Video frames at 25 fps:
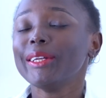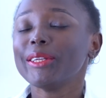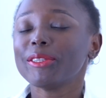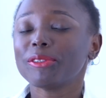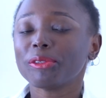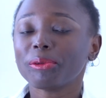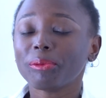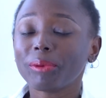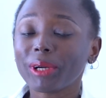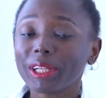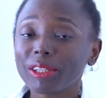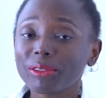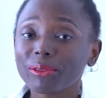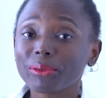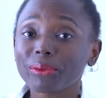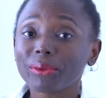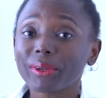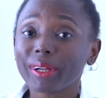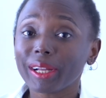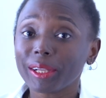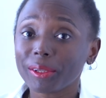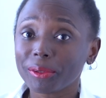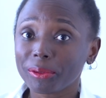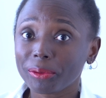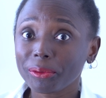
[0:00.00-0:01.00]
So what you
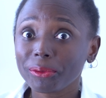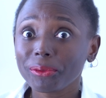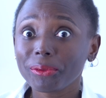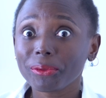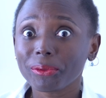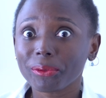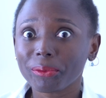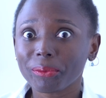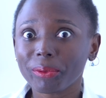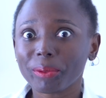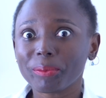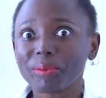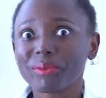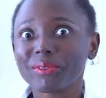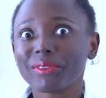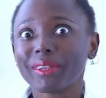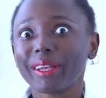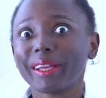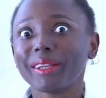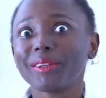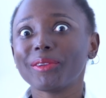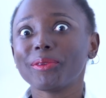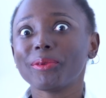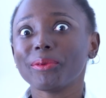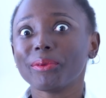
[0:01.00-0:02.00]
can do to your
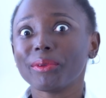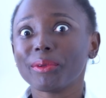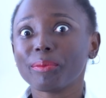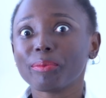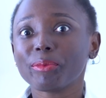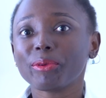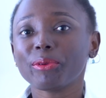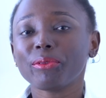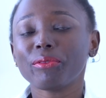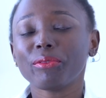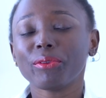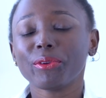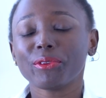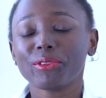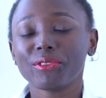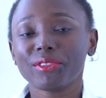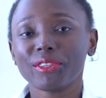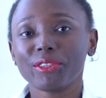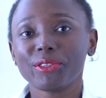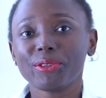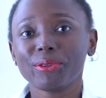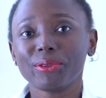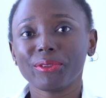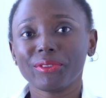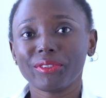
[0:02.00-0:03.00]
website to improve your
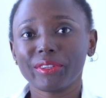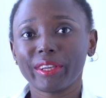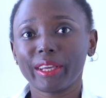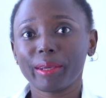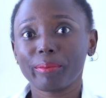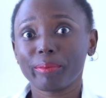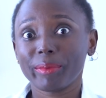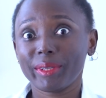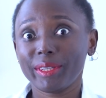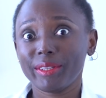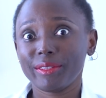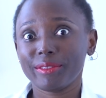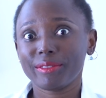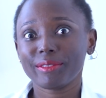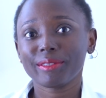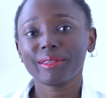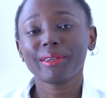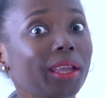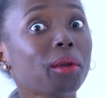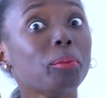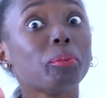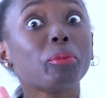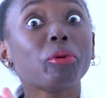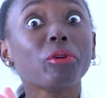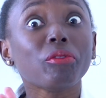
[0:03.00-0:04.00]
session time is
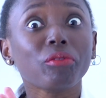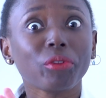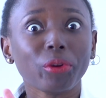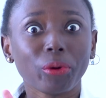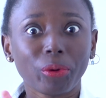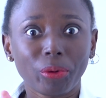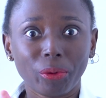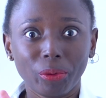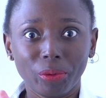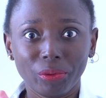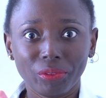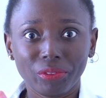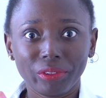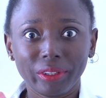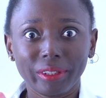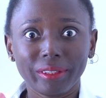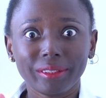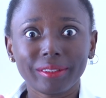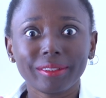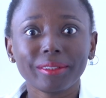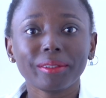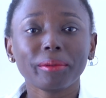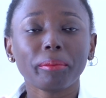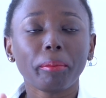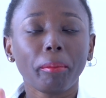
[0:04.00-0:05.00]
improve your
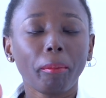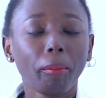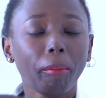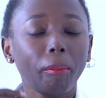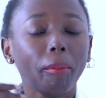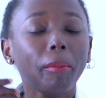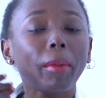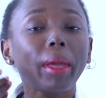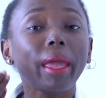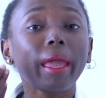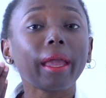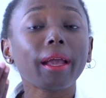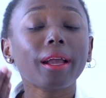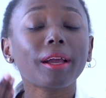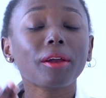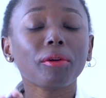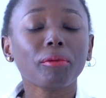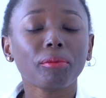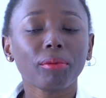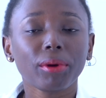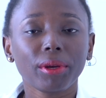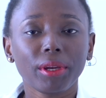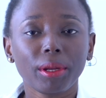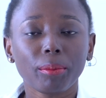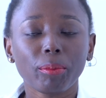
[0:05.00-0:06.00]
content, make
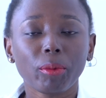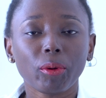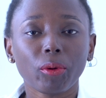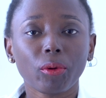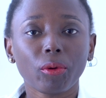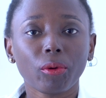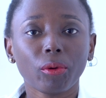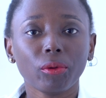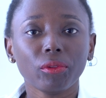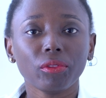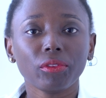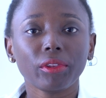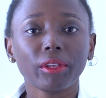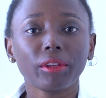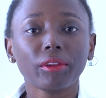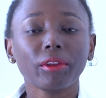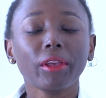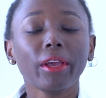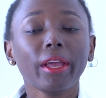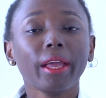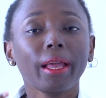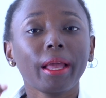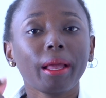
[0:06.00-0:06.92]
readable content,